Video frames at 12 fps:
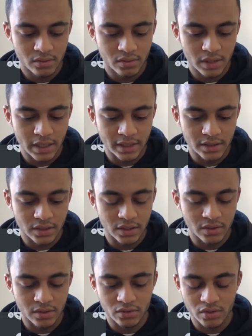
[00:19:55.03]
And so
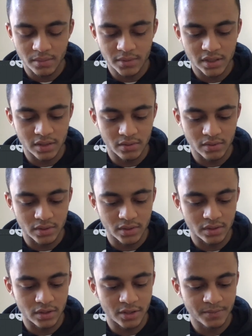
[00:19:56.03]
the drum
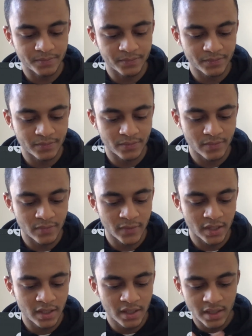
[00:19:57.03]
sequencer,
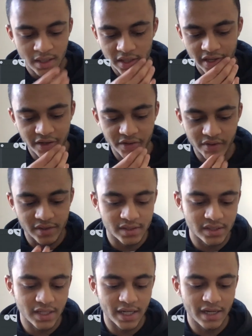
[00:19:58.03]
here you can
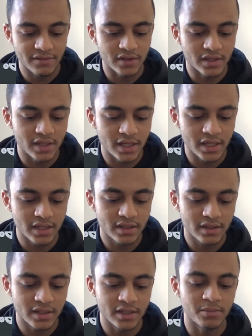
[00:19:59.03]
see I have the kick
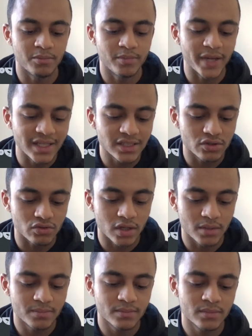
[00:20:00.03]
and a bass drum.